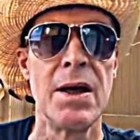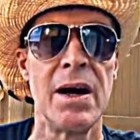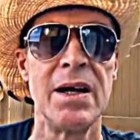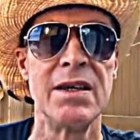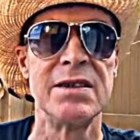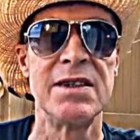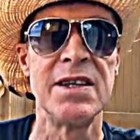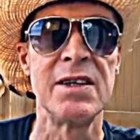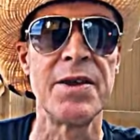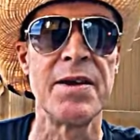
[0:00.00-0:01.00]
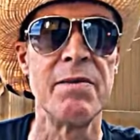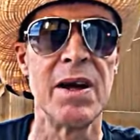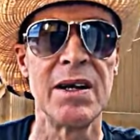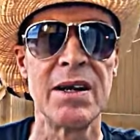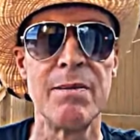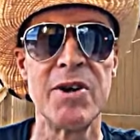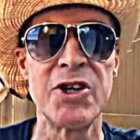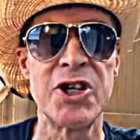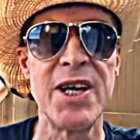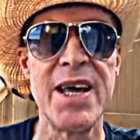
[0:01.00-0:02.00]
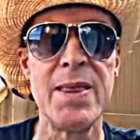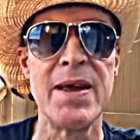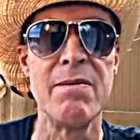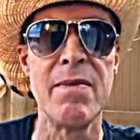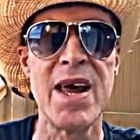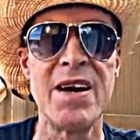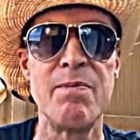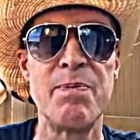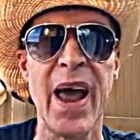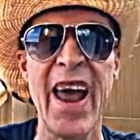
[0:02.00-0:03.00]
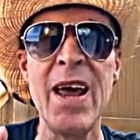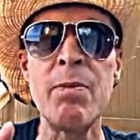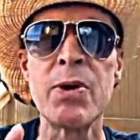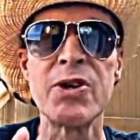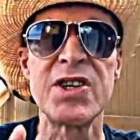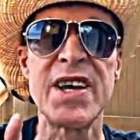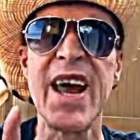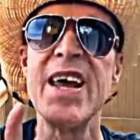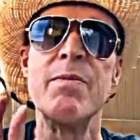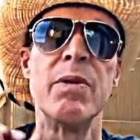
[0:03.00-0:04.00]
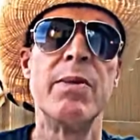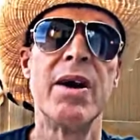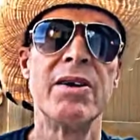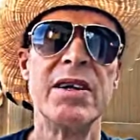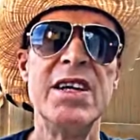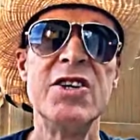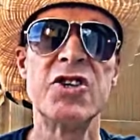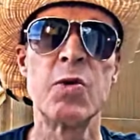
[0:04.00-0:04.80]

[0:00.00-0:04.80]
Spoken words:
little machine that made paper tape about an inch